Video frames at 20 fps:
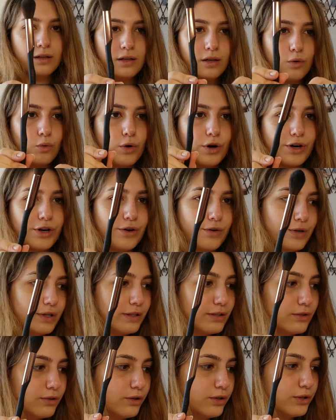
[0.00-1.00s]
We're going
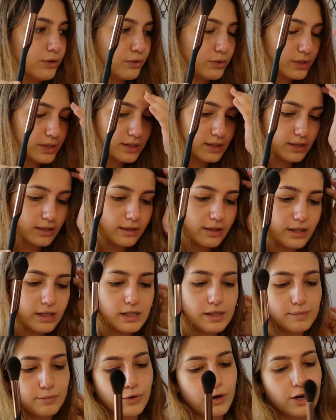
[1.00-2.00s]
to use this
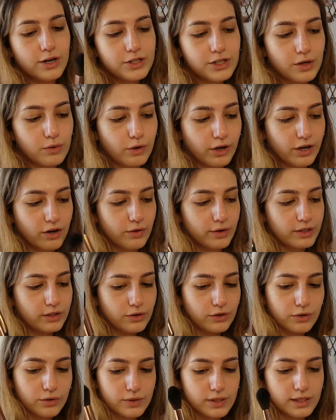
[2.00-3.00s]
brush and we're going to
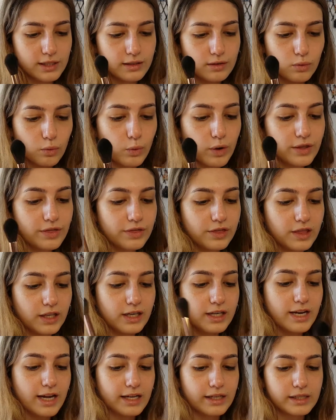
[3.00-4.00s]
use it with the
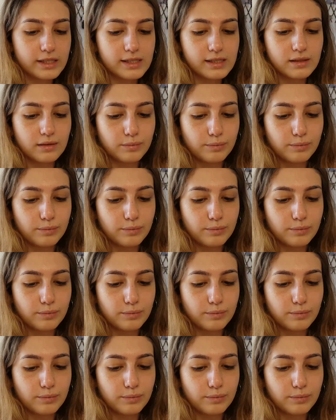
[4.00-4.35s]
next